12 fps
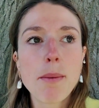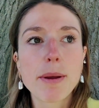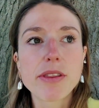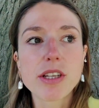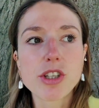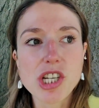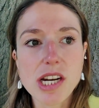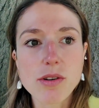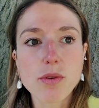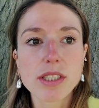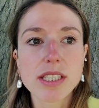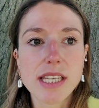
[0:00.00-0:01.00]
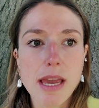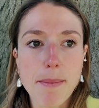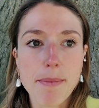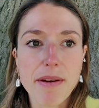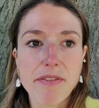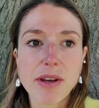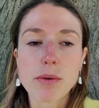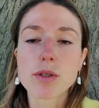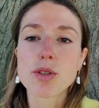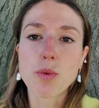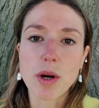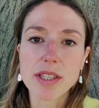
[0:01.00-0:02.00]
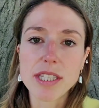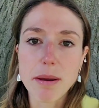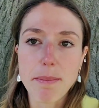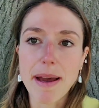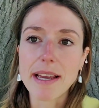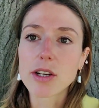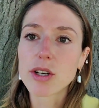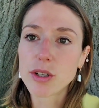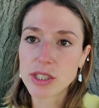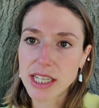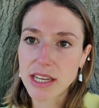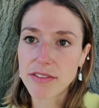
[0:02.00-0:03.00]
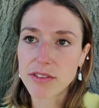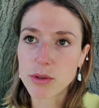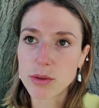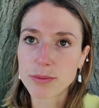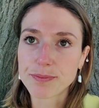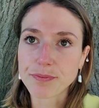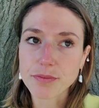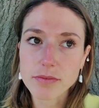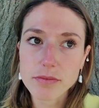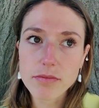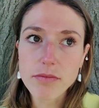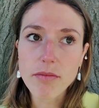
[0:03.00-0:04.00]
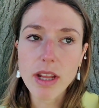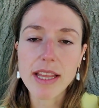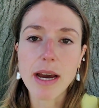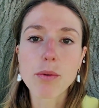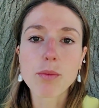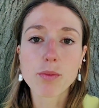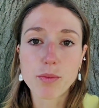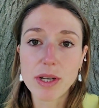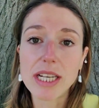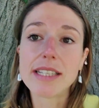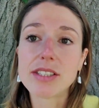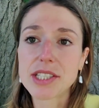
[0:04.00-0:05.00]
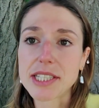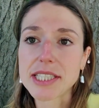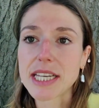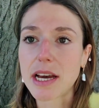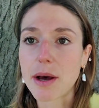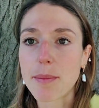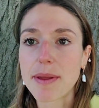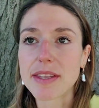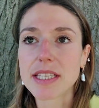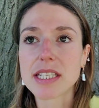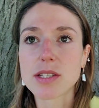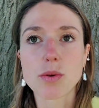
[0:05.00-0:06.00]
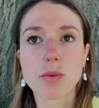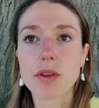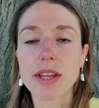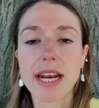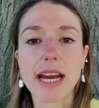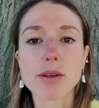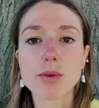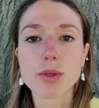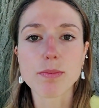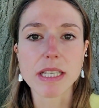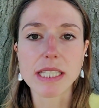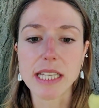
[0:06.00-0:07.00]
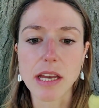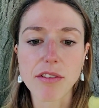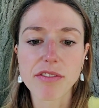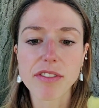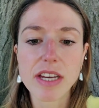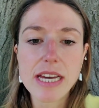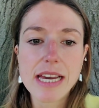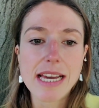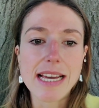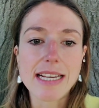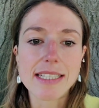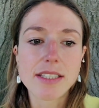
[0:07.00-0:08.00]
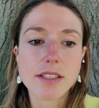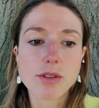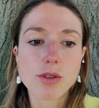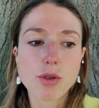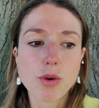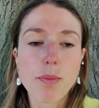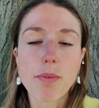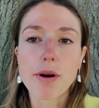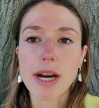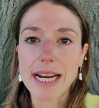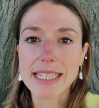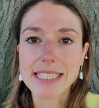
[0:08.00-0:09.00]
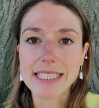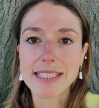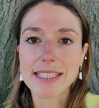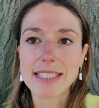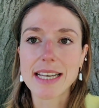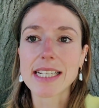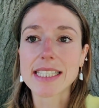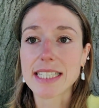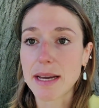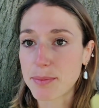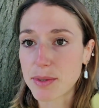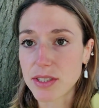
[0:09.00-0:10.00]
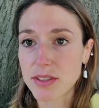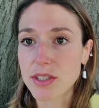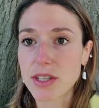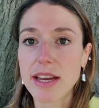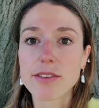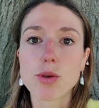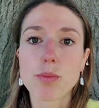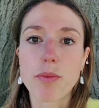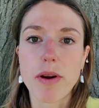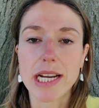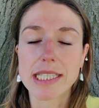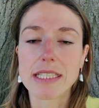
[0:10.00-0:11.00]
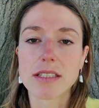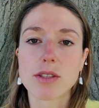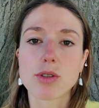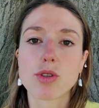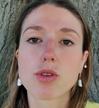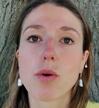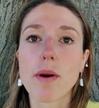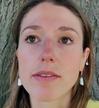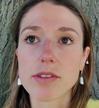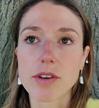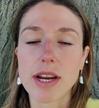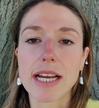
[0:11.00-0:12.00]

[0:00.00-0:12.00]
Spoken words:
But the general tip, if there was one tip I could give you that really does help, and this is the one that I use myself, is to practice acceptance and to practice surrender.